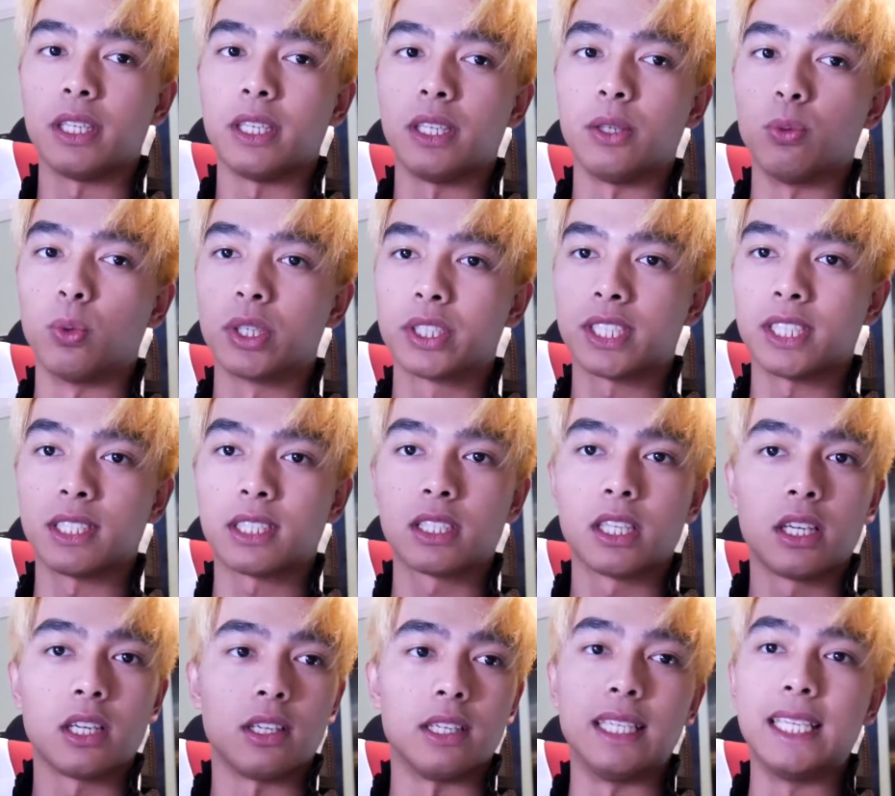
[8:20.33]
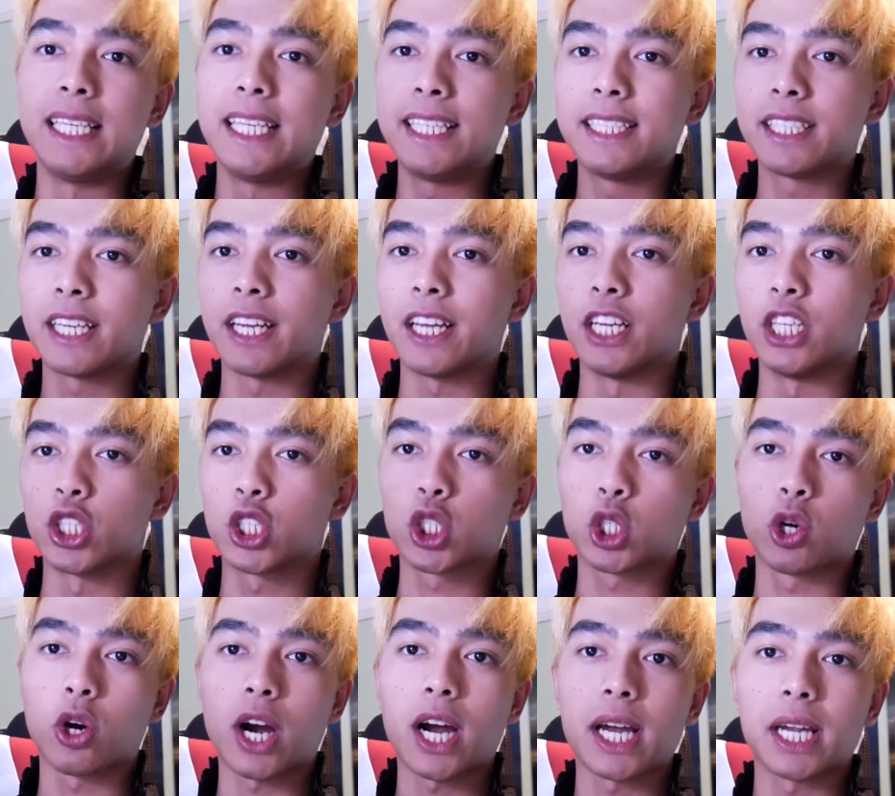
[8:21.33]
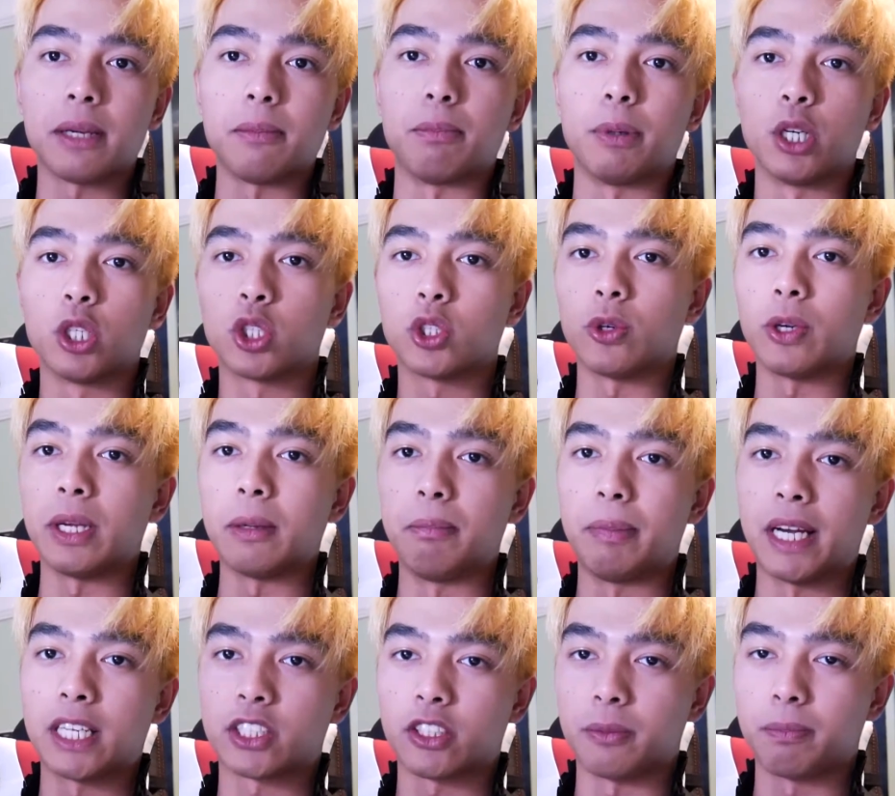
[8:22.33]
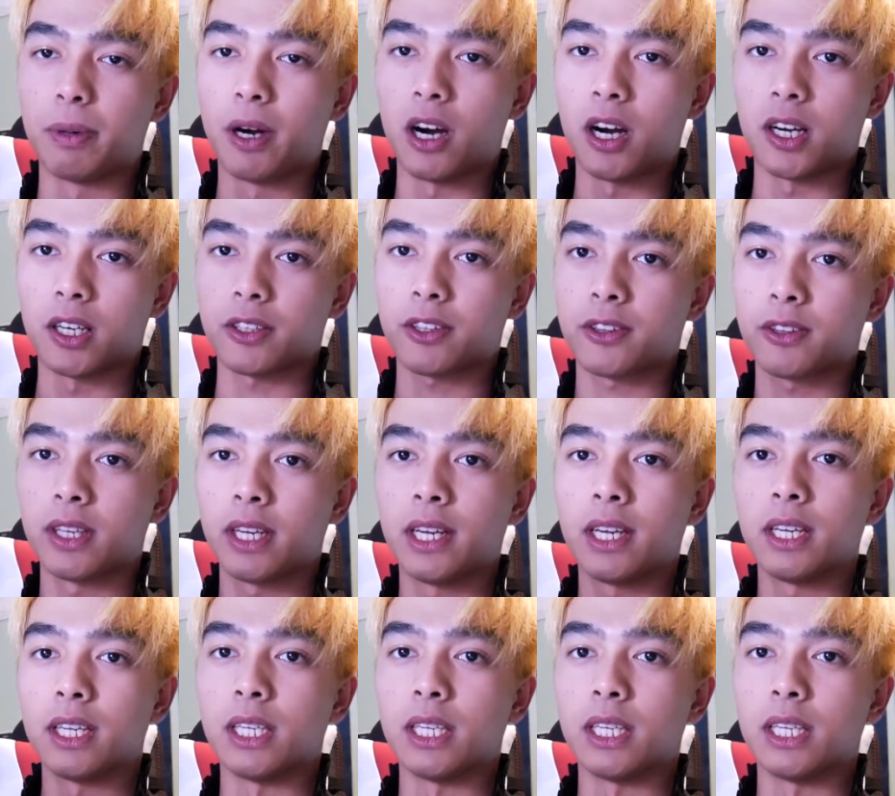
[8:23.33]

He wasn't leading his tribe to a better path.